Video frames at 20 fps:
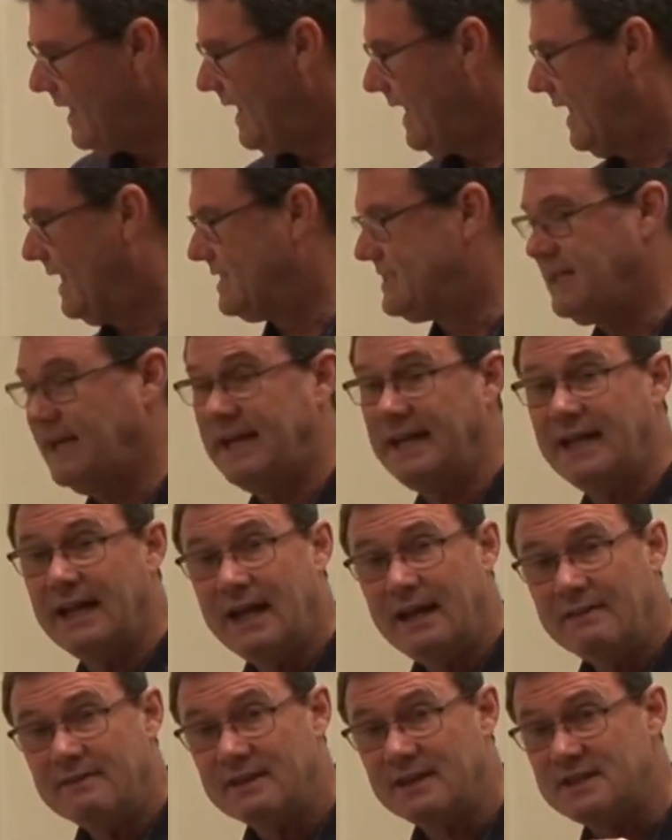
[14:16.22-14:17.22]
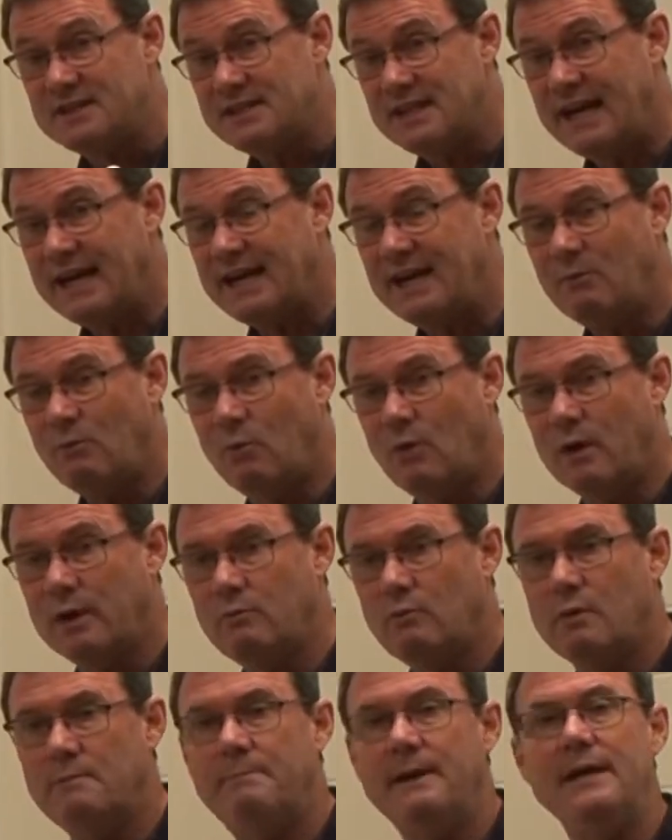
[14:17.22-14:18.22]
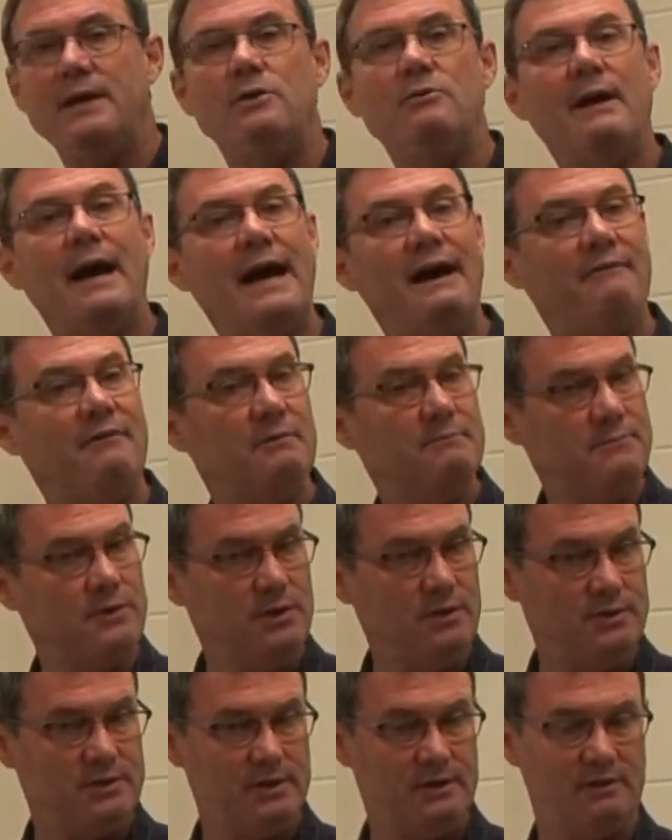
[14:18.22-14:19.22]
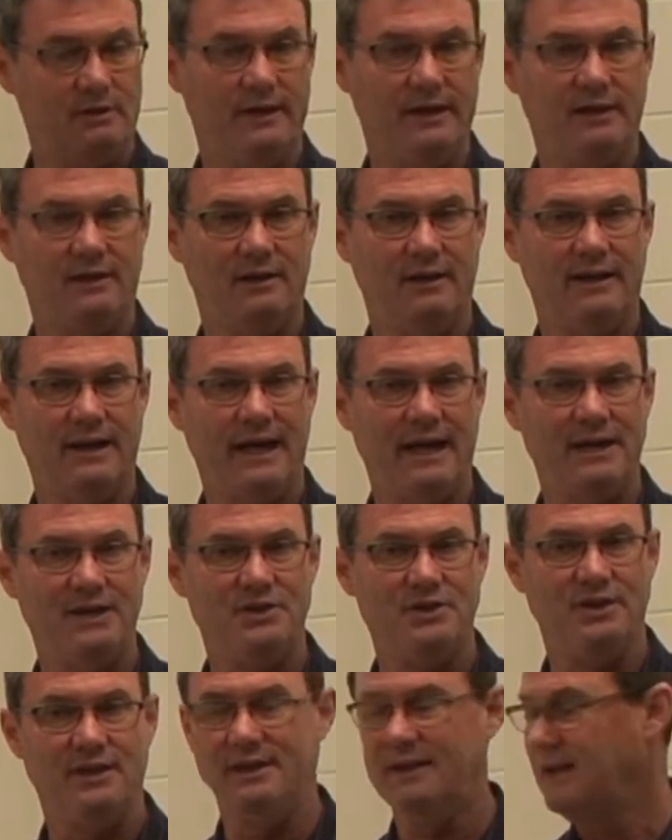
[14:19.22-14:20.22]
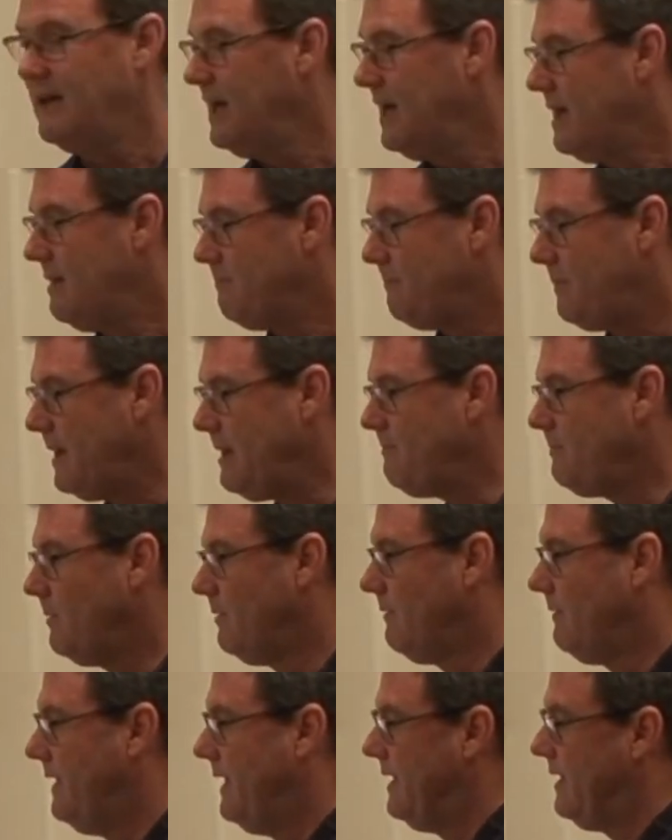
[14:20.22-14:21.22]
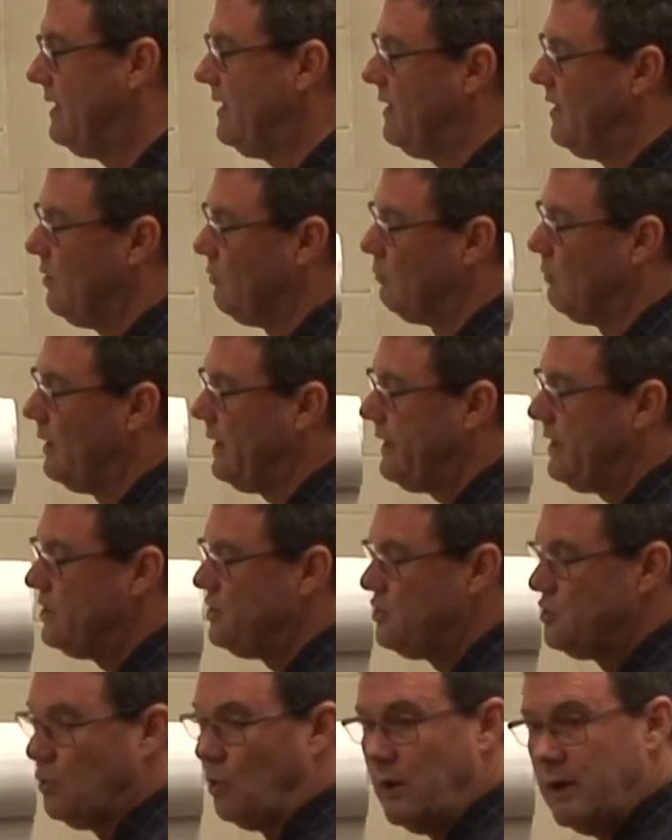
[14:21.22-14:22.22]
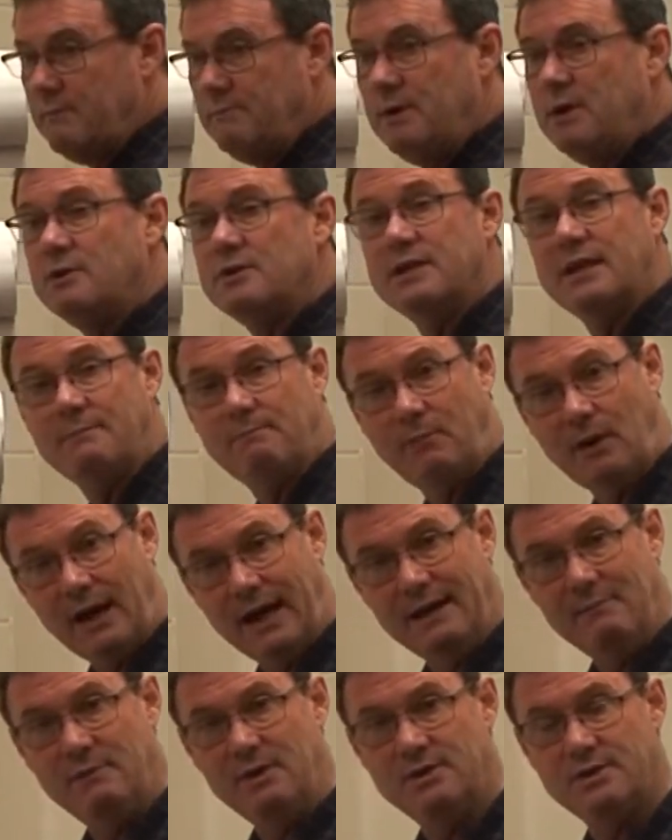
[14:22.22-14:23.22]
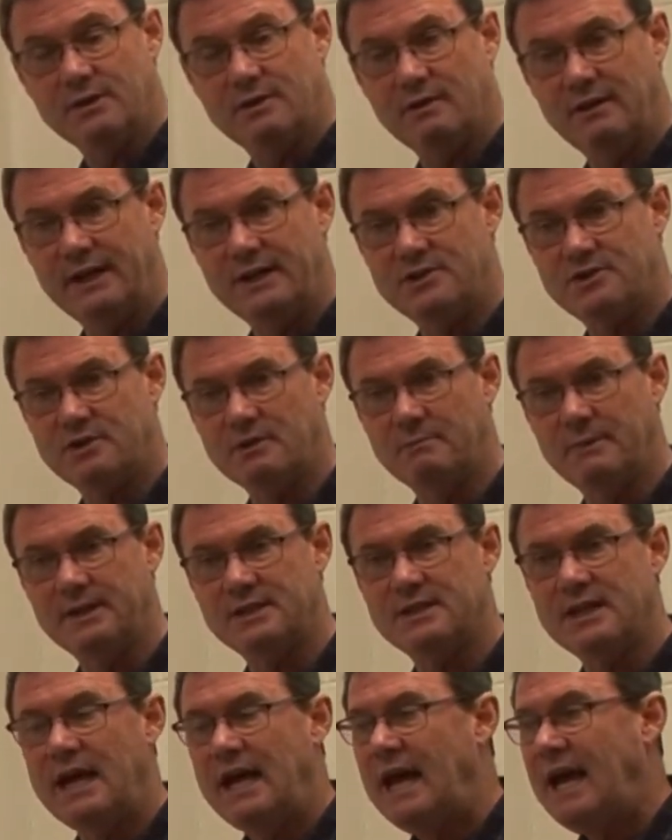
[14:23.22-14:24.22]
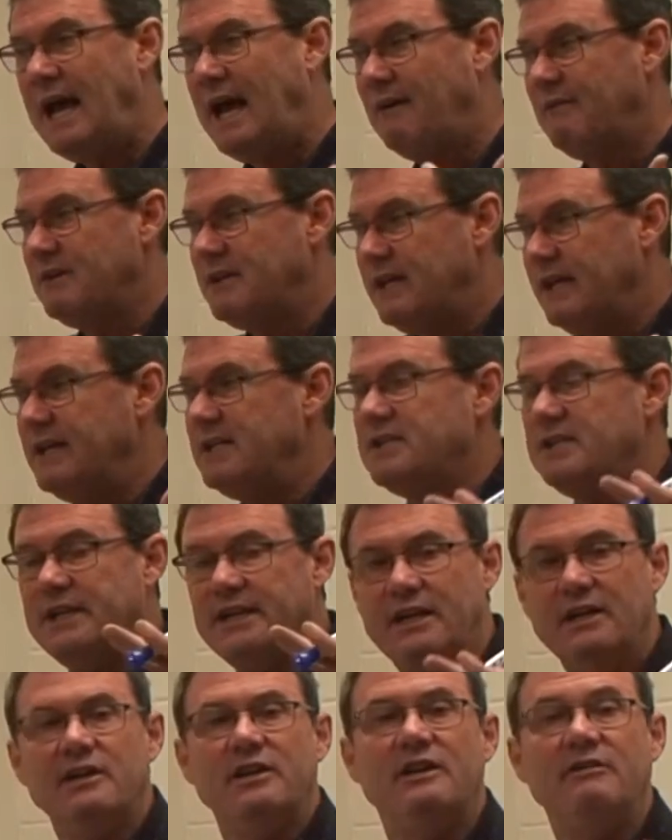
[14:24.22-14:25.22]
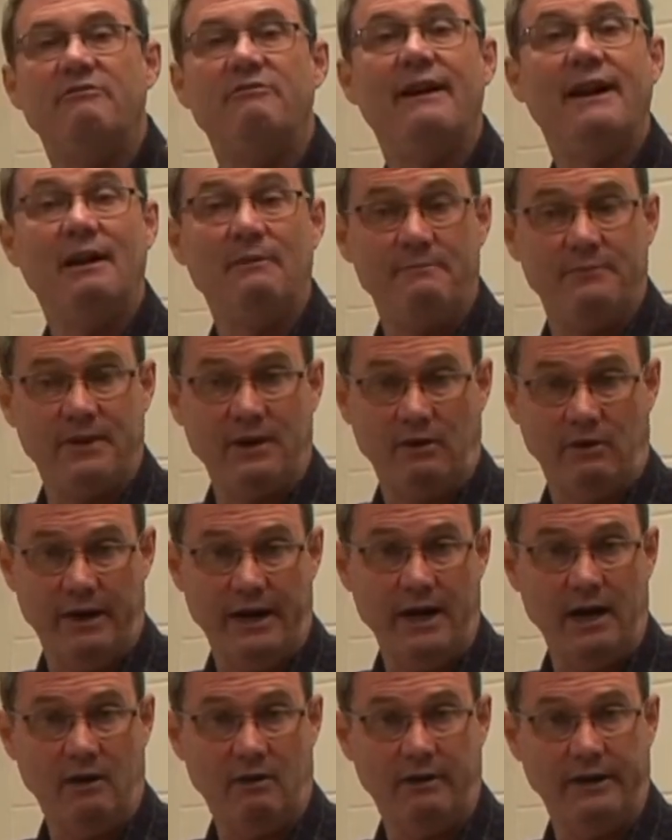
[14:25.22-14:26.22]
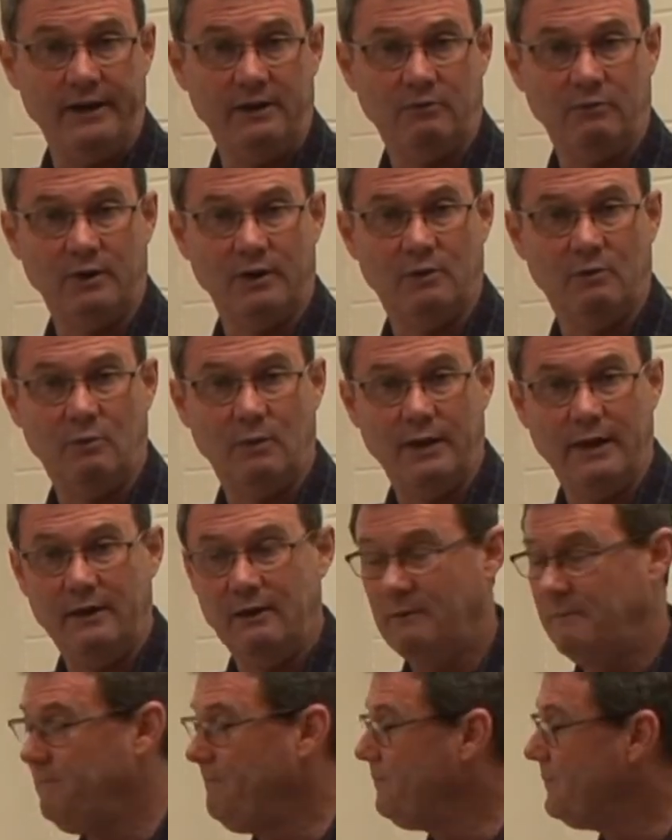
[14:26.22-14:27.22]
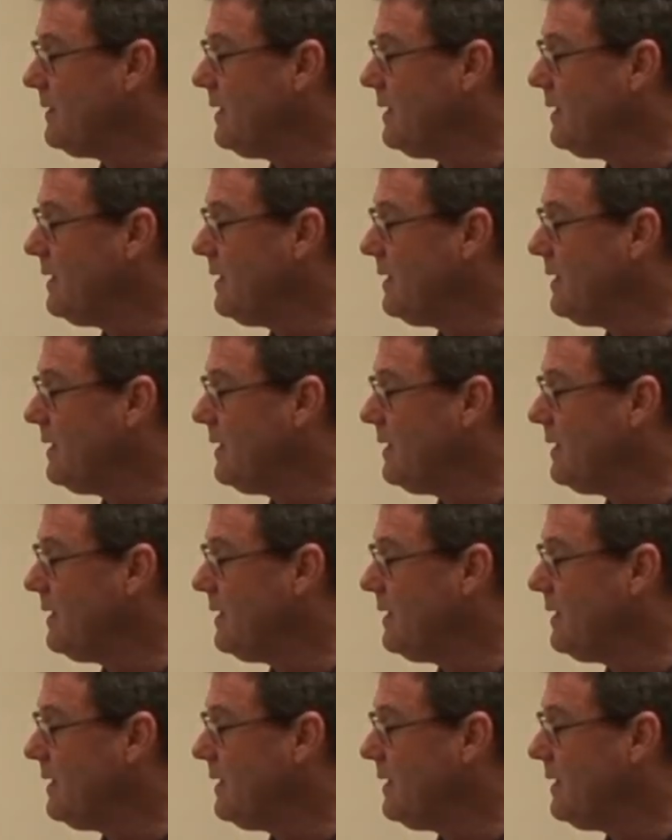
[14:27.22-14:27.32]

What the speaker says: And I said, the second one would be you have a musical inclination. People that really enjoy music, play musical instruments, have a tendency to develop their hearing real well.